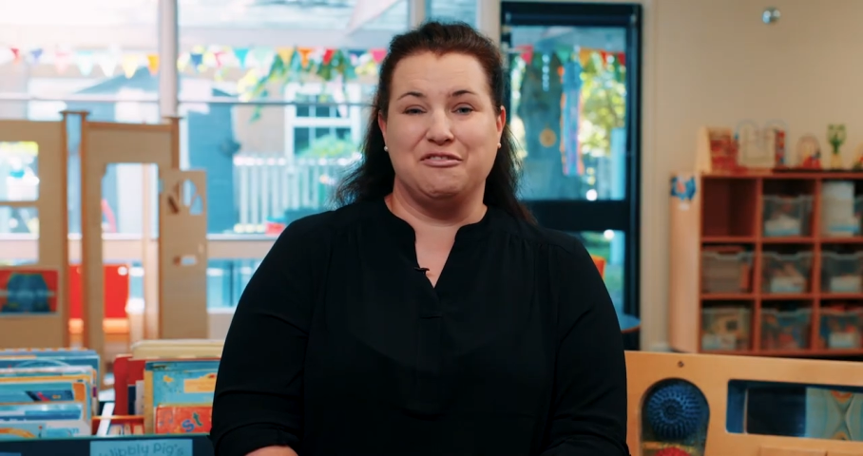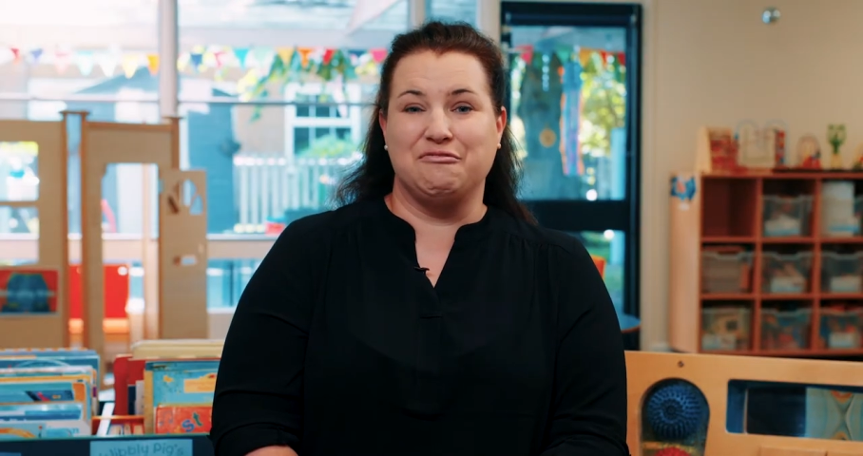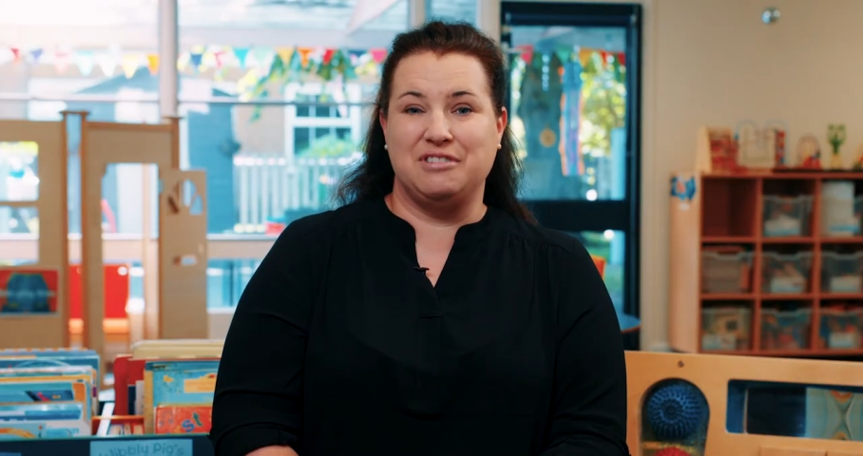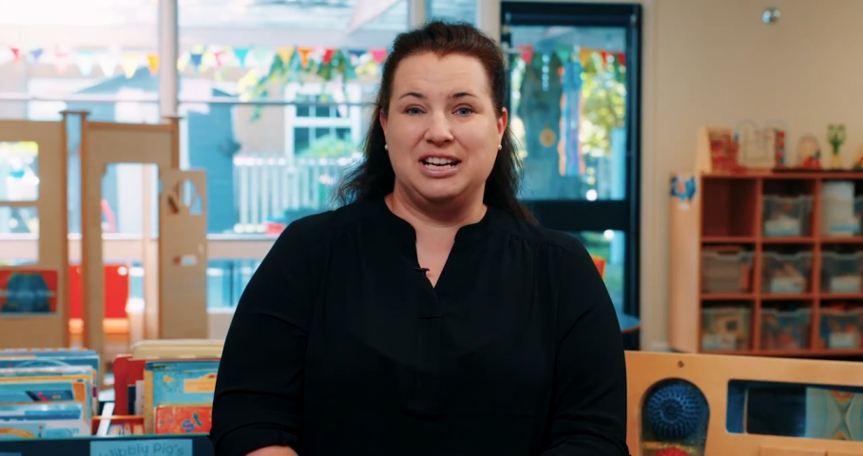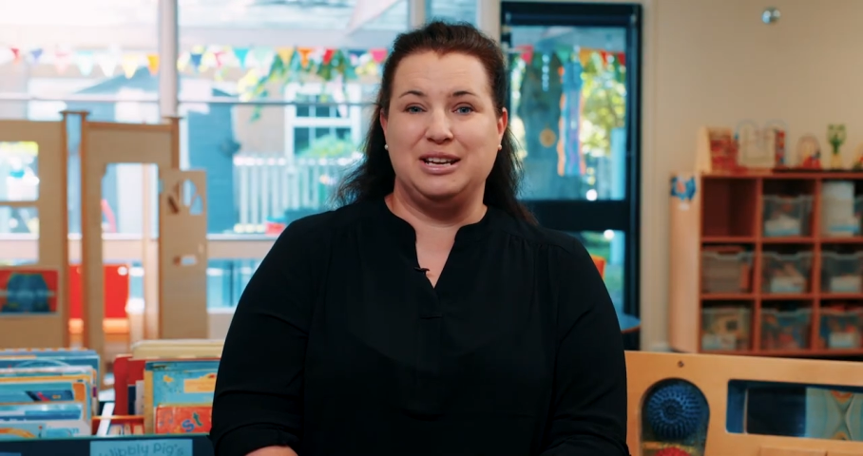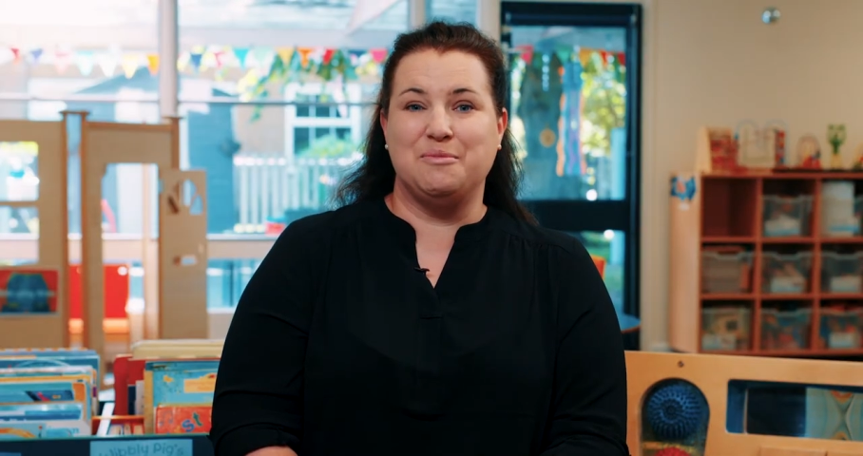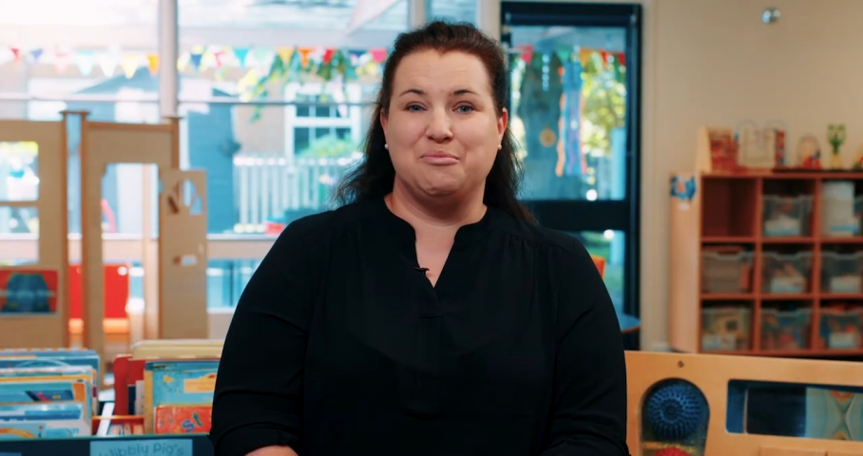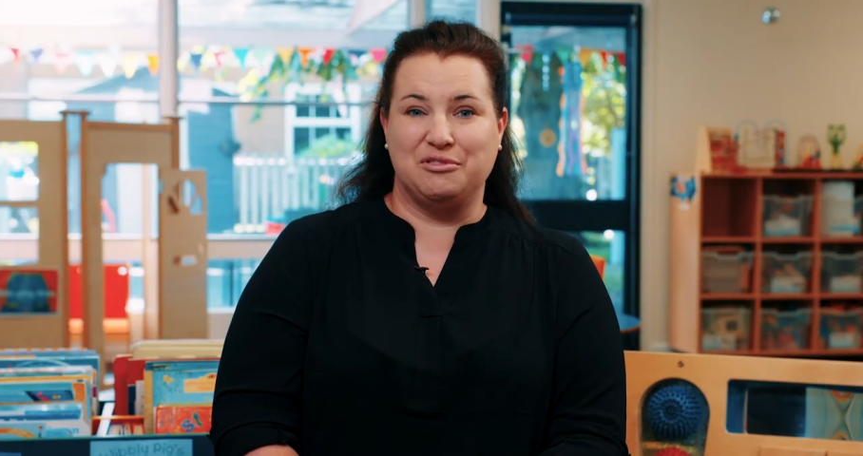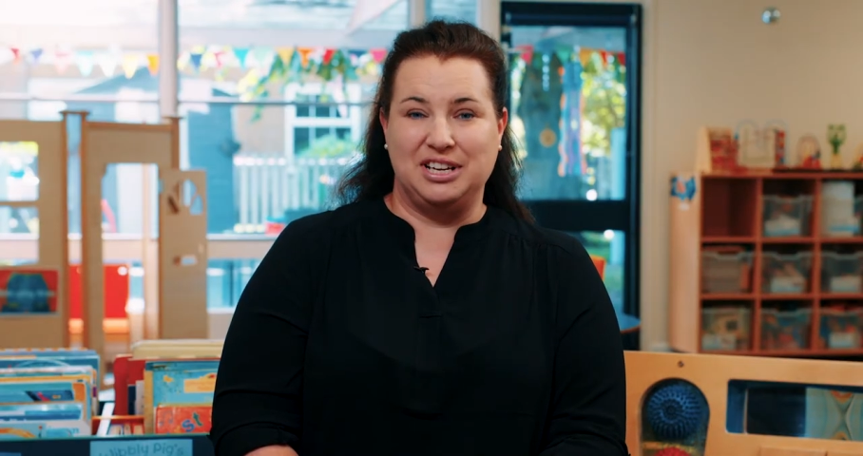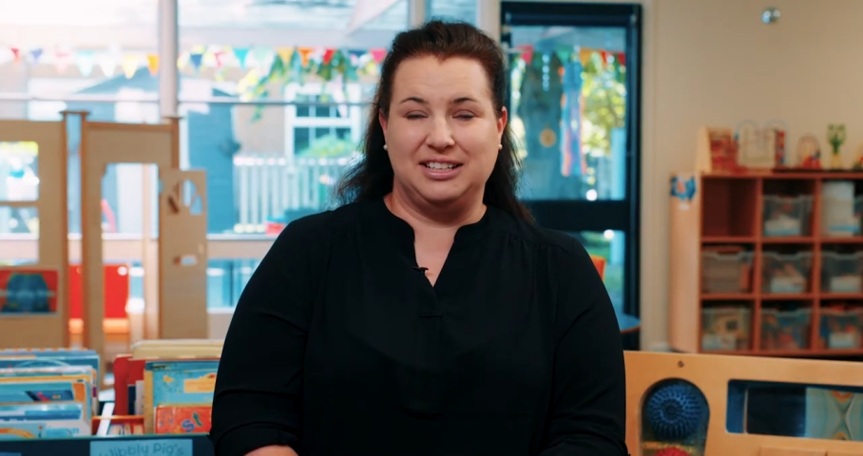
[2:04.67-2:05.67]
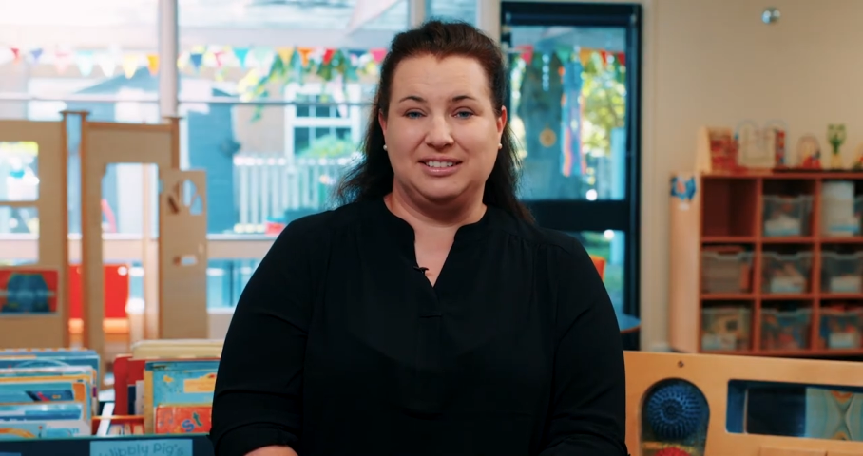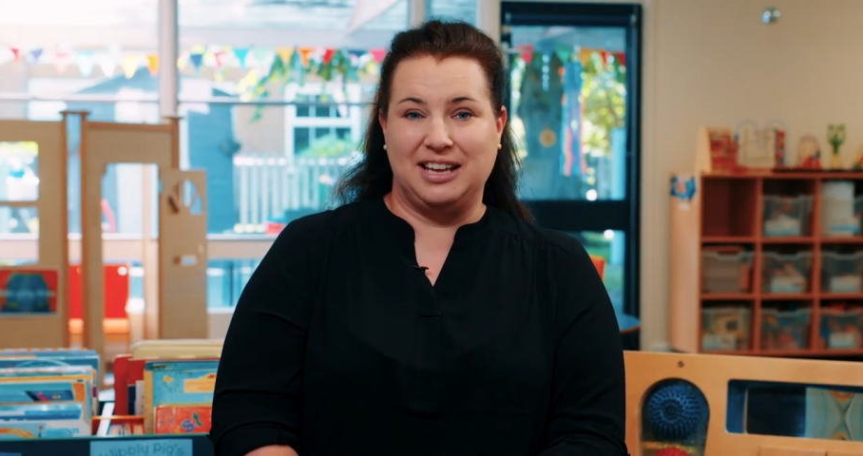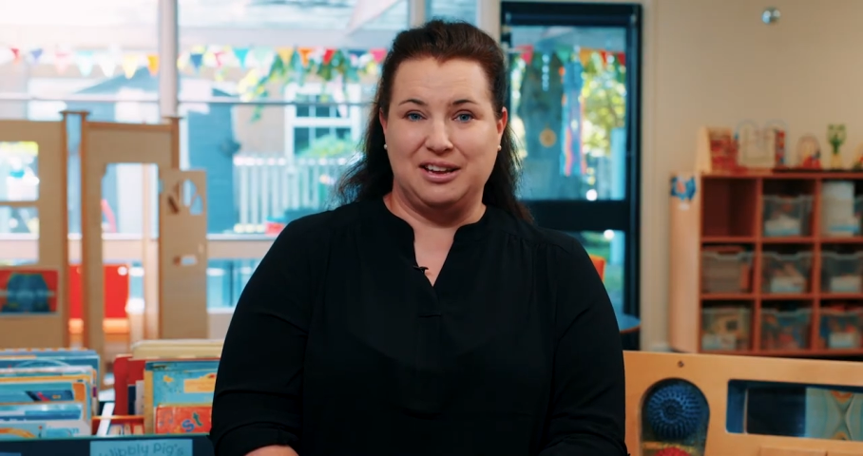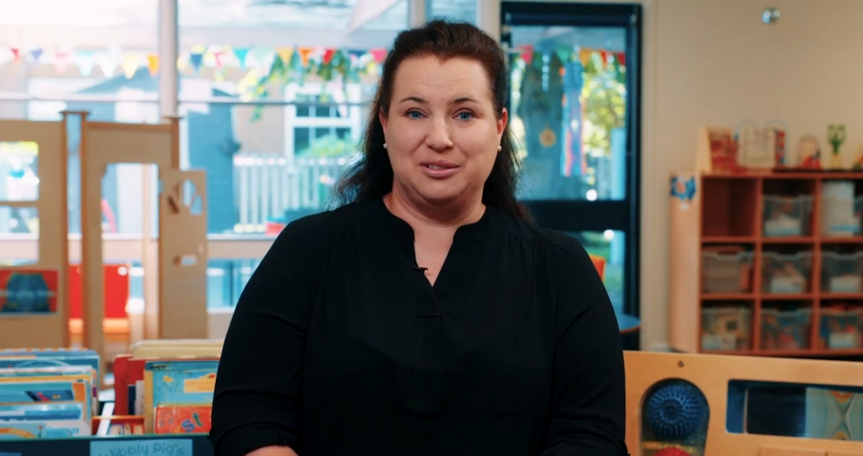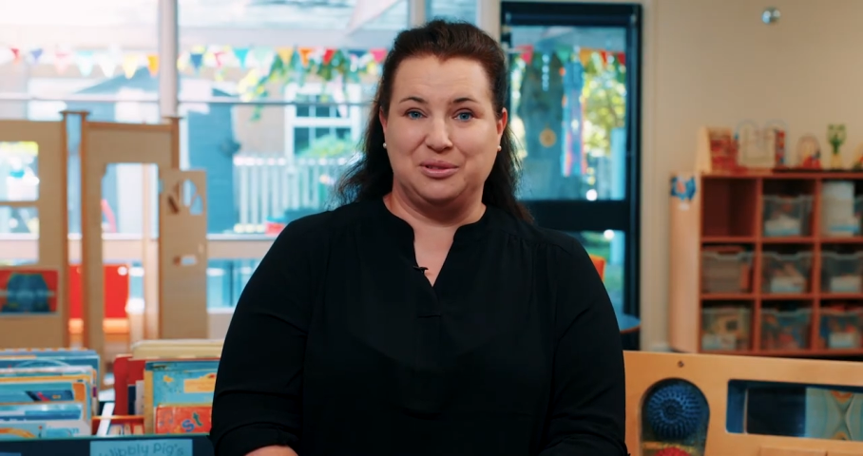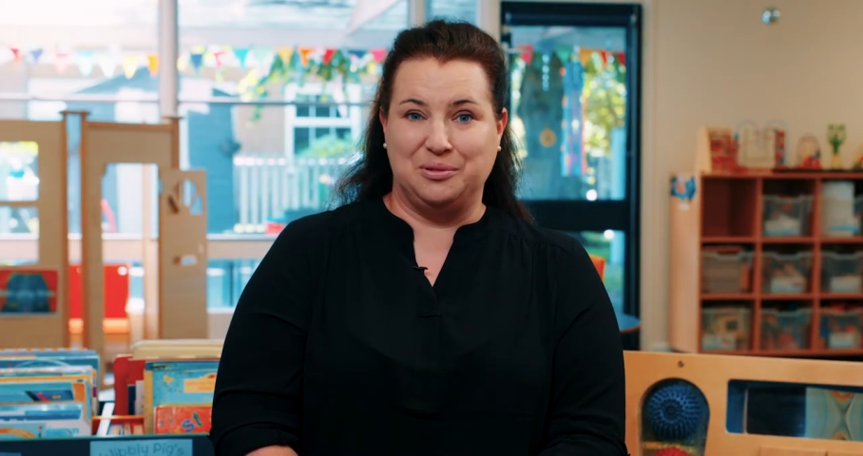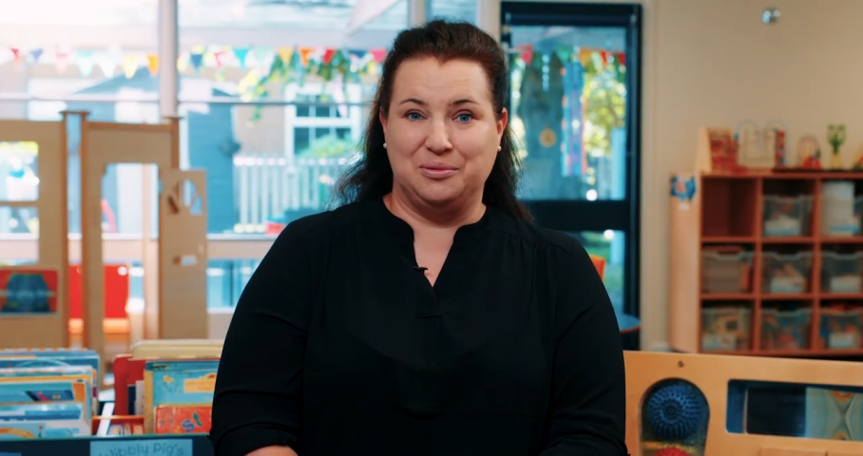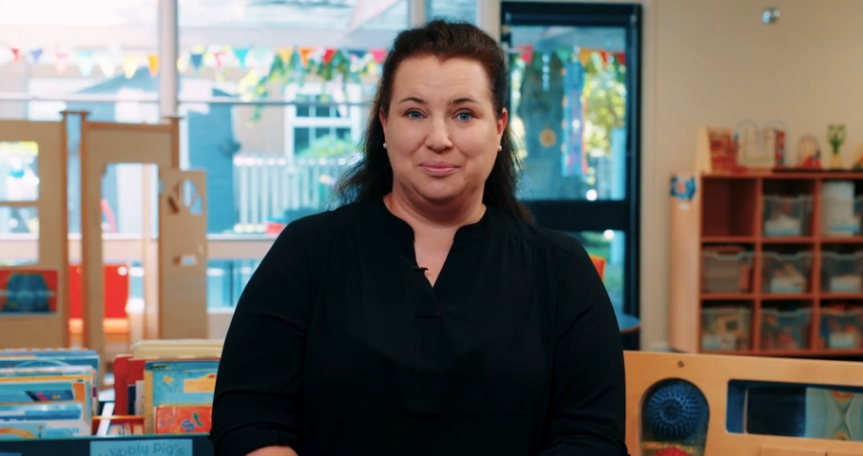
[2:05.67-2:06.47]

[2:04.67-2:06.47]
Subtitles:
really brilliant day at school.